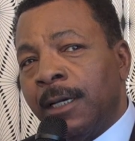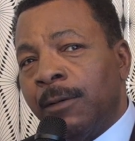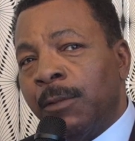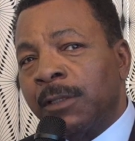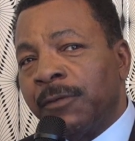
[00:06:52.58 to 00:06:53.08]

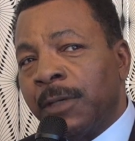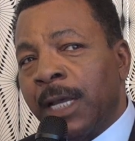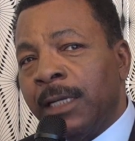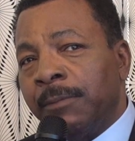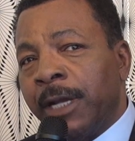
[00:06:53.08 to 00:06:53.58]
wonderful
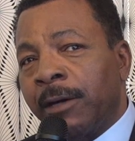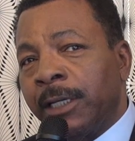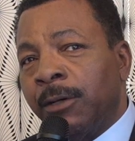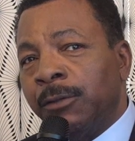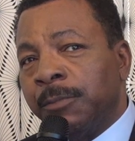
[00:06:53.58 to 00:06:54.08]
guy named Gary
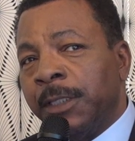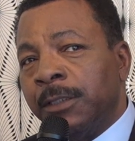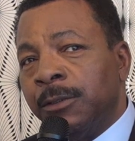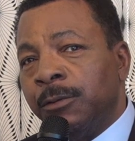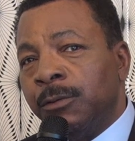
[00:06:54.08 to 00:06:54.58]
Goldman
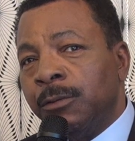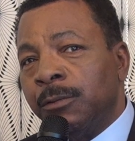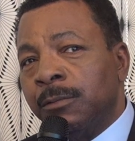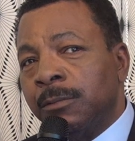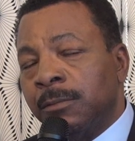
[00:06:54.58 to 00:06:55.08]

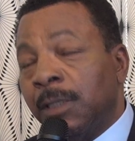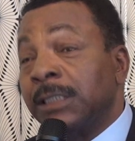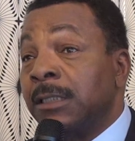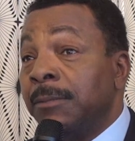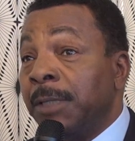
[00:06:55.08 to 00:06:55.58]
who
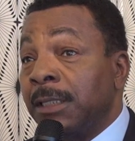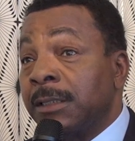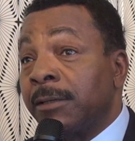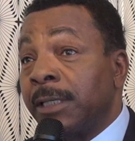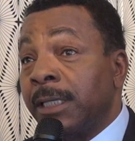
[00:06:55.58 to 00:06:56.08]
was in the
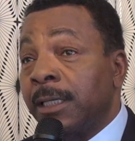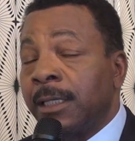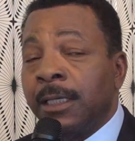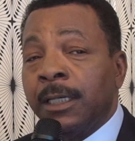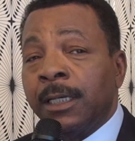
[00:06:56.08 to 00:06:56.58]
military.
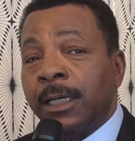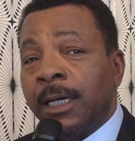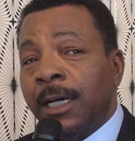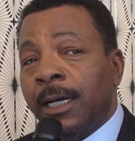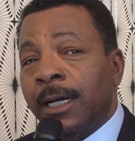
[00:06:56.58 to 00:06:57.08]

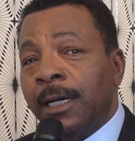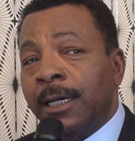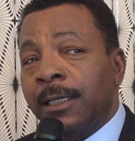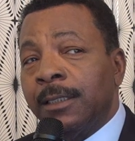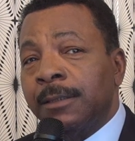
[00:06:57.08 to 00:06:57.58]

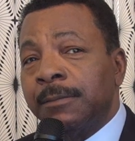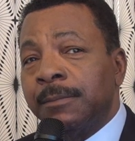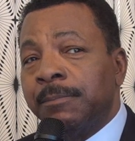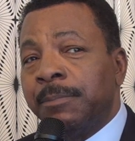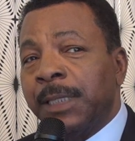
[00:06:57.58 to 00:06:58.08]

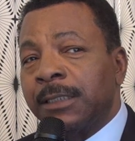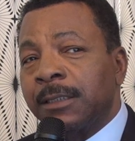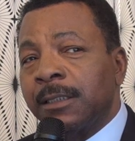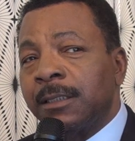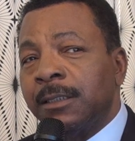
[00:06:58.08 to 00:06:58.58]
But,
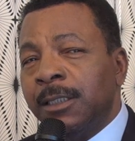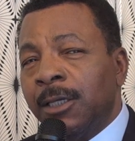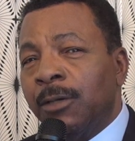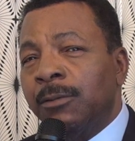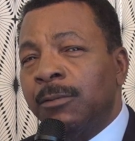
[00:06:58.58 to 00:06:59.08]

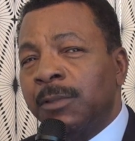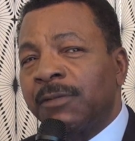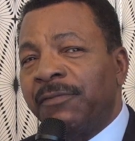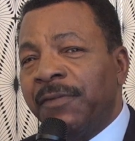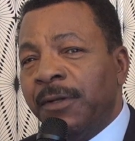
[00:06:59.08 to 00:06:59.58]

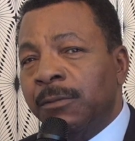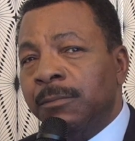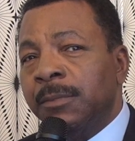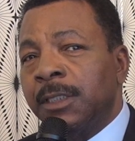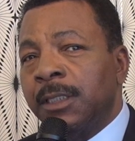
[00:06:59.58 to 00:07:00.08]
with
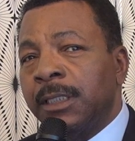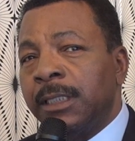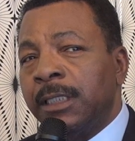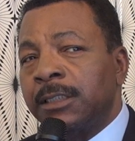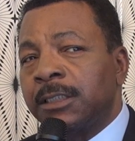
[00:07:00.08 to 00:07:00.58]
film,
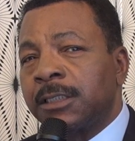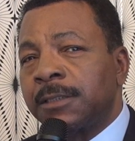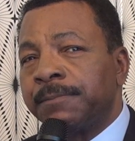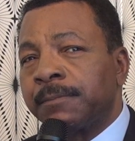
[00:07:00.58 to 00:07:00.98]
it's